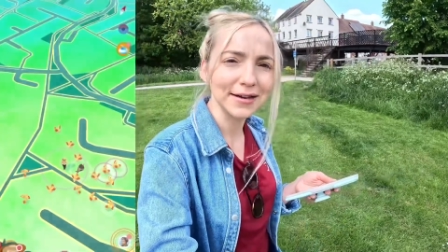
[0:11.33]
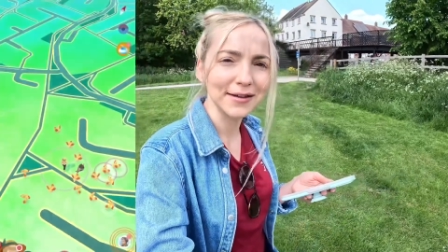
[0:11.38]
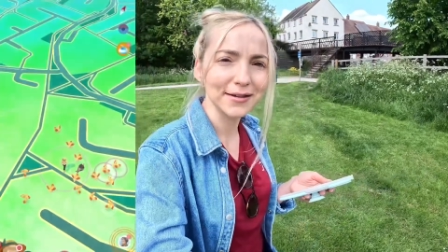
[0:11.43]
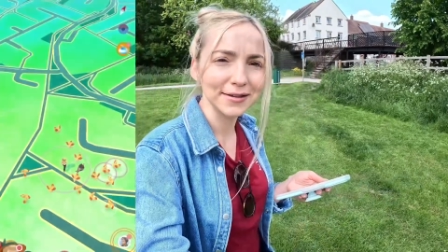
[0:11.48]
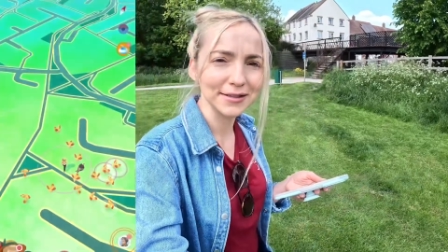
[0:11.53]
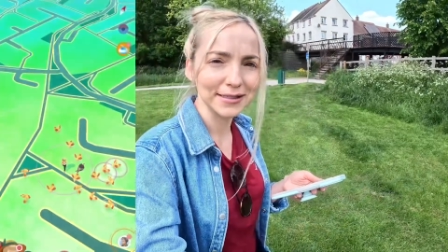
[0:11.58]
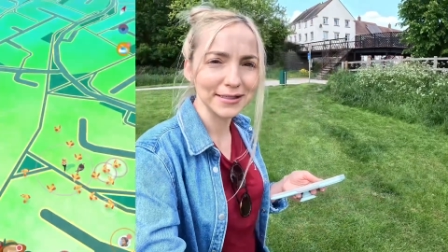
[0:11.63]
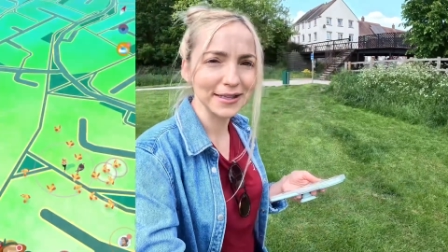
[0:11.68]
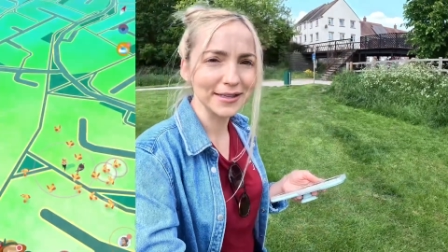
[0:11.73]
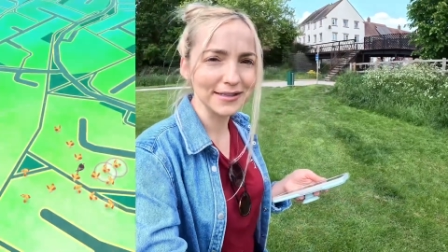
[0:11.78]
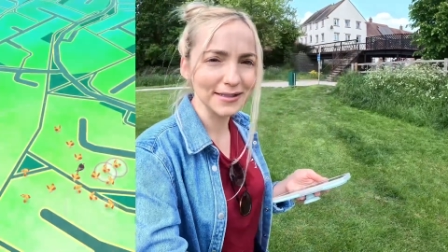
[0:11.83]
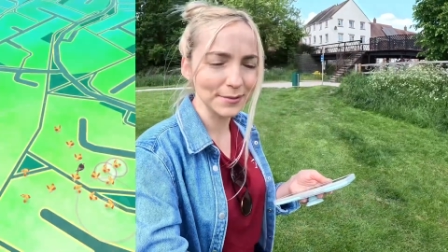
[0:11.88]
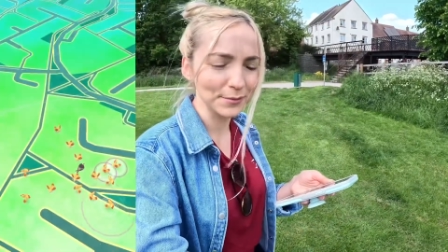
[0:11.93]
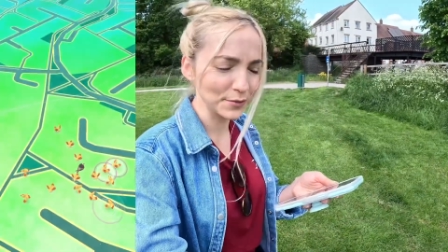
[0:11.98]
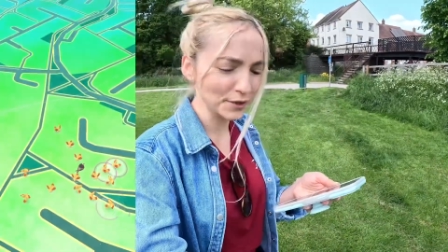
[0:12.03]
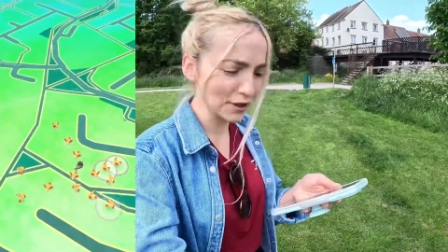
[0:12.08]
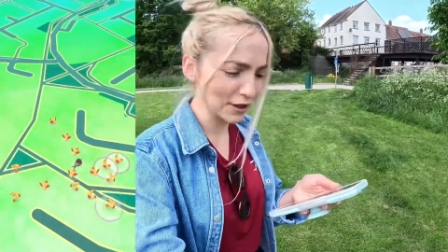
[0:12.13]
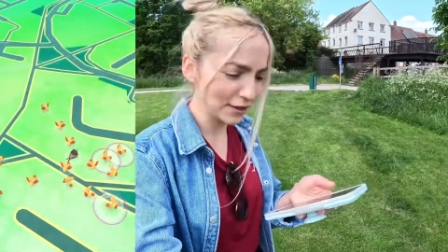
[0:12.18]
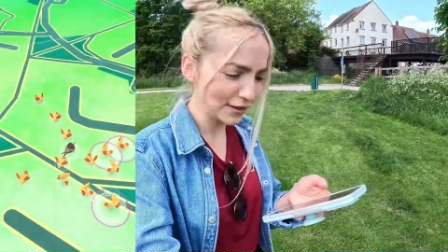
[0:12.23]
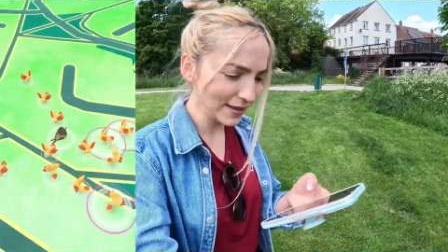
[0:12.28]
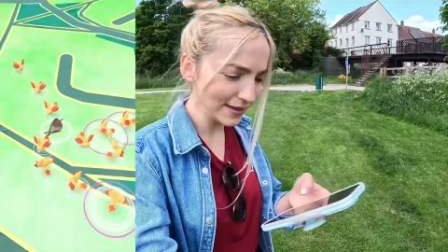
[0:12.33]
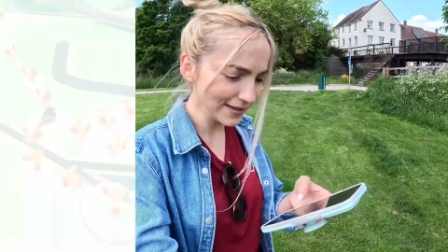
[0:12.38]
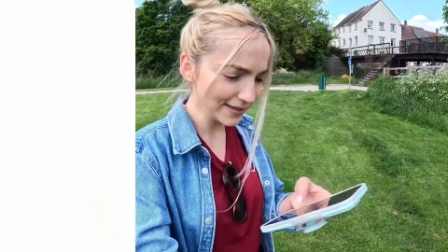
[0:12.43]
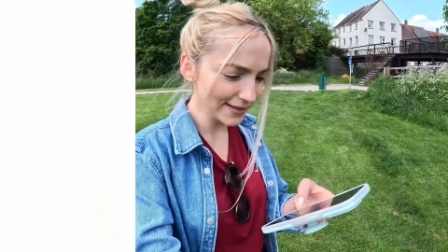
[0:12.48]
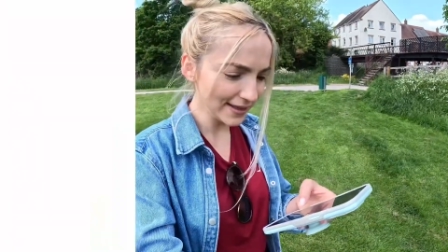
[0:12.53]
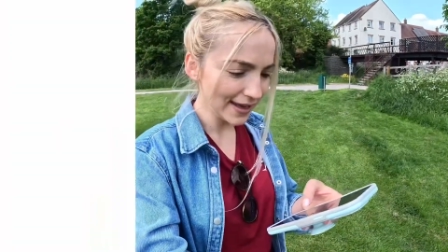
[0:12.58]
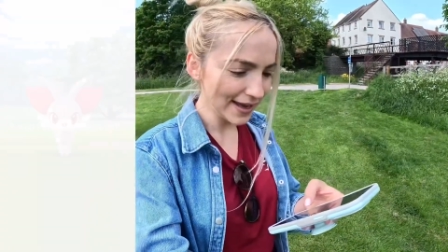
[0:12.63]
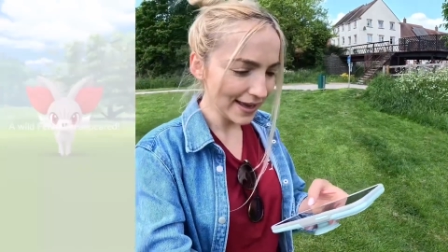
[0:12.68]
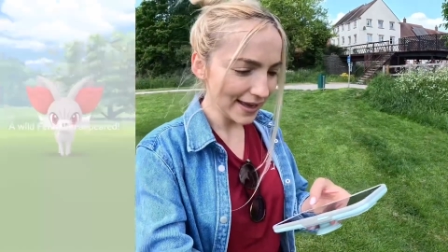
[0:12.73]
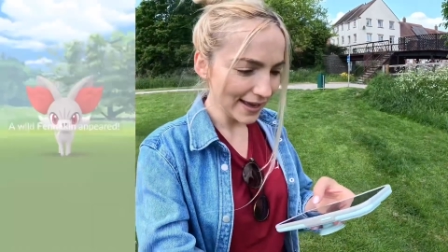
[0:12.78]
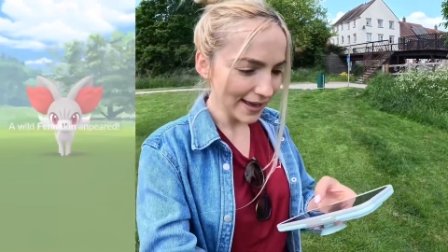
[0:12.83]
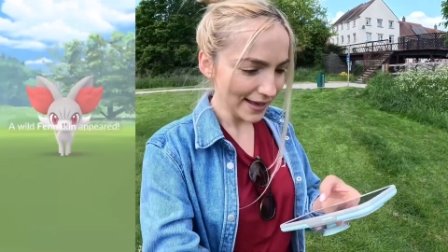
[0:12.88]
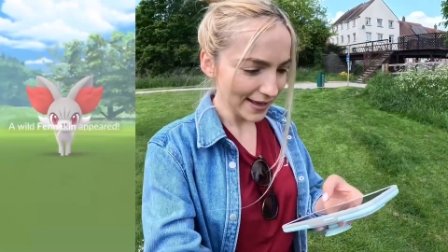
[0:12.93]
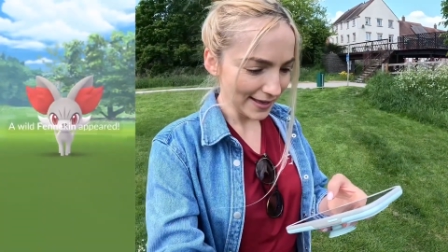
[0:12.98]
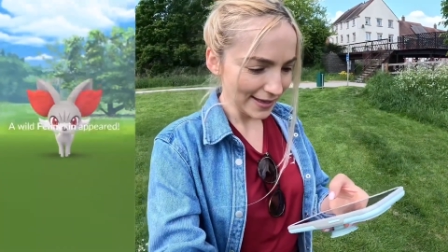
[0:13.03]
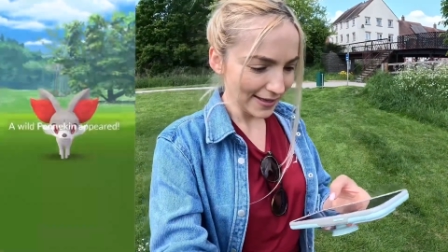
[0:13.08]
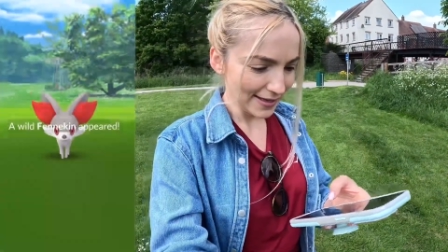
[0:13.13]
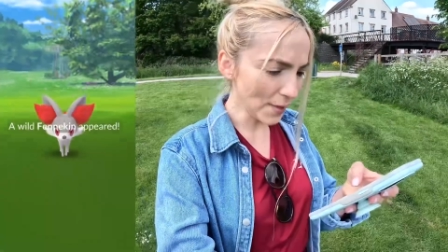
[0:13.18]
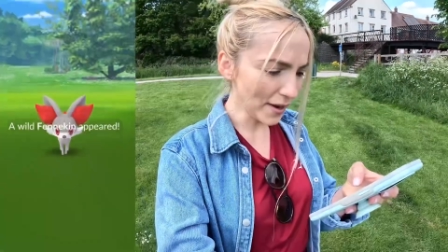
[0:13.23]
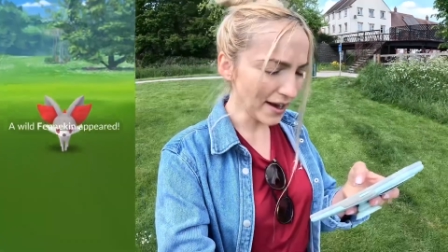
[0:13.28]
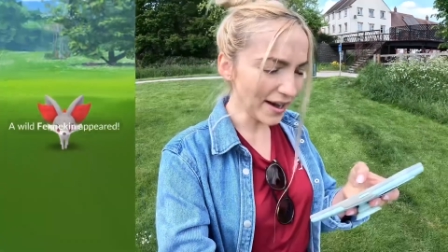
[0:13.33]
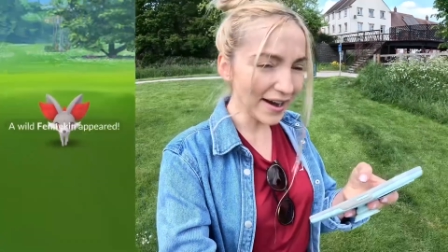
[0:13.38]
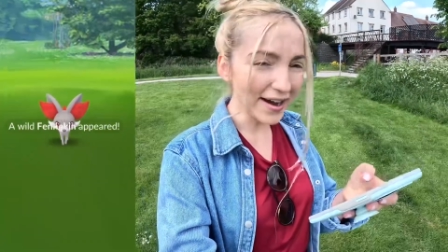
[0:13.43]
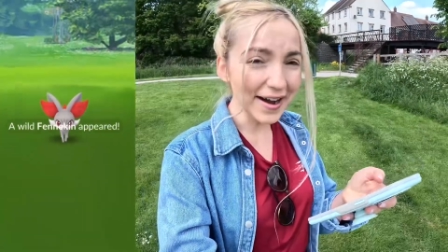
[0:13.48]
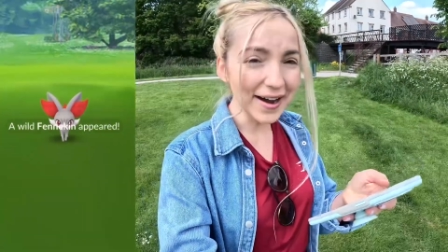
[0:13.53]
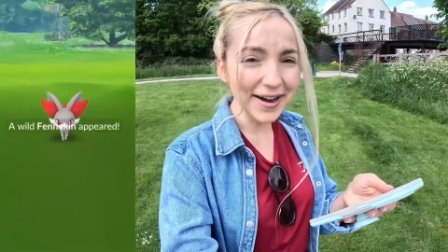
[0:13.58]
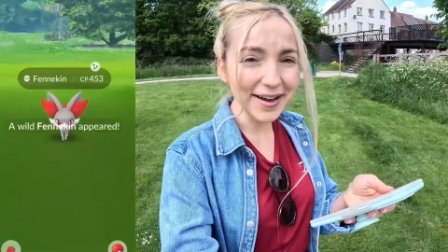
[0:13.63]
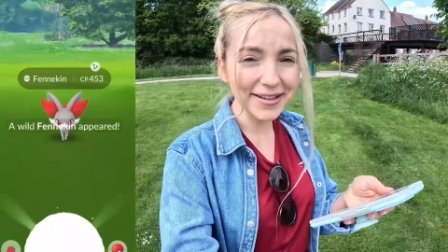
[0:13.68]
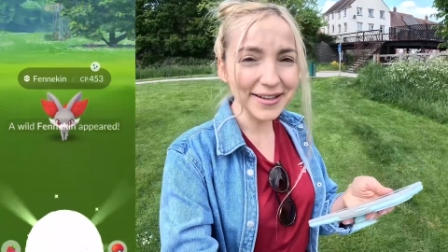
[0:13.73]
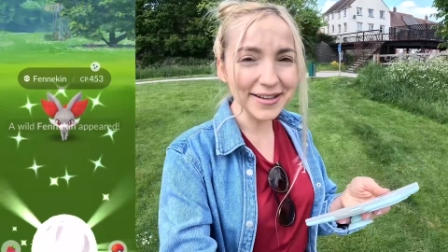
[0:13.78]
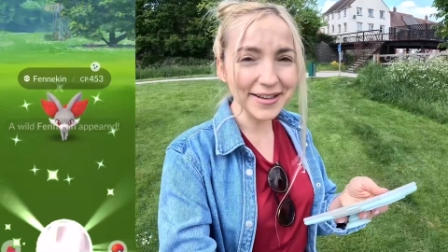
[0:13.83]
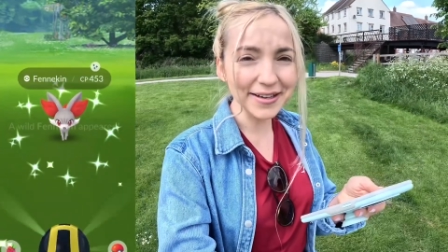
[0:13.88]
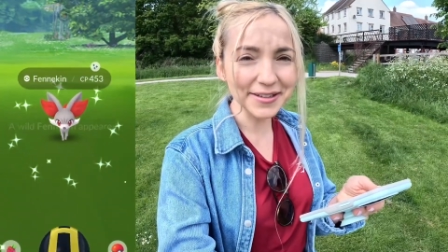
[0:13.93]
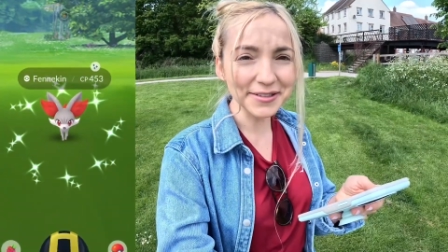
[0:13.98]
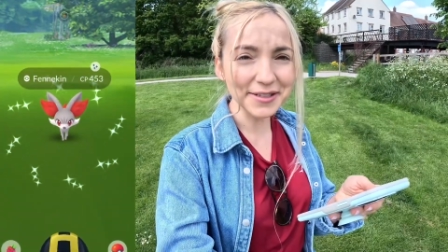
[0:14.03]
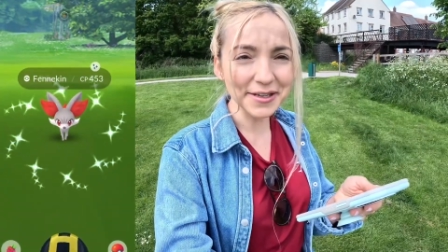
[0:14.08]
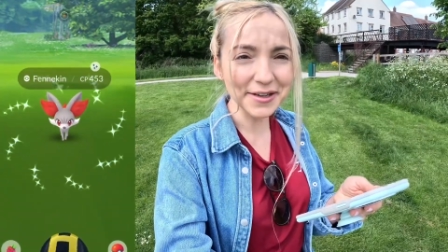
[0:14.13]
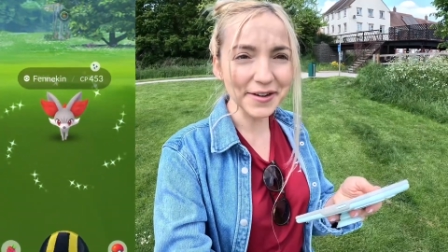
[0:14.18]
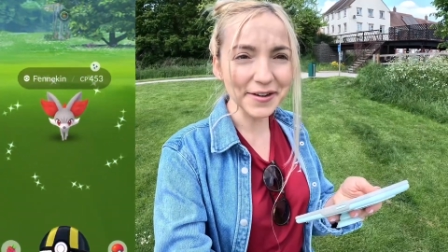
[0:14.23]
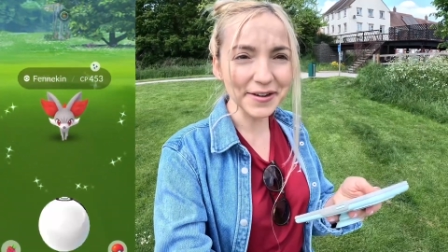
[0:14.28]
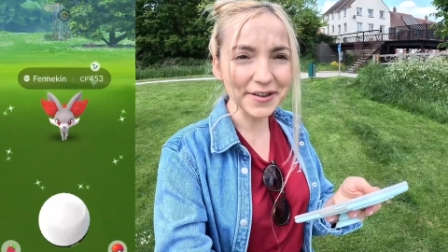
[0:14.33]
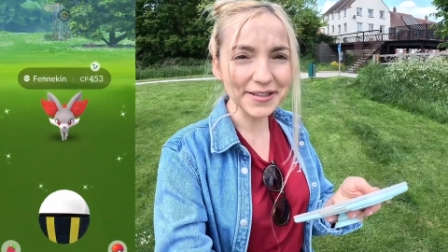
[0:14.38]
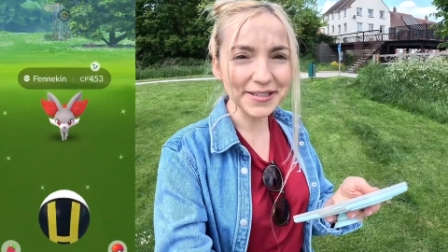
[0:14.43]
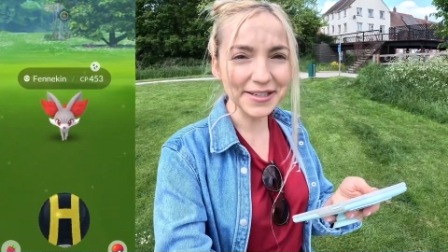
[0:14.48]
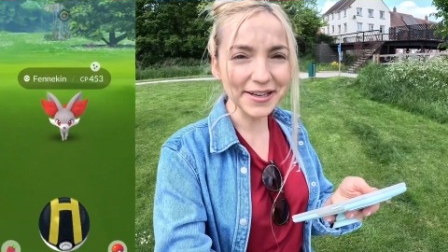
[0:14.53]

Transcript: uh, today some shinies. Oh my god, I actually got a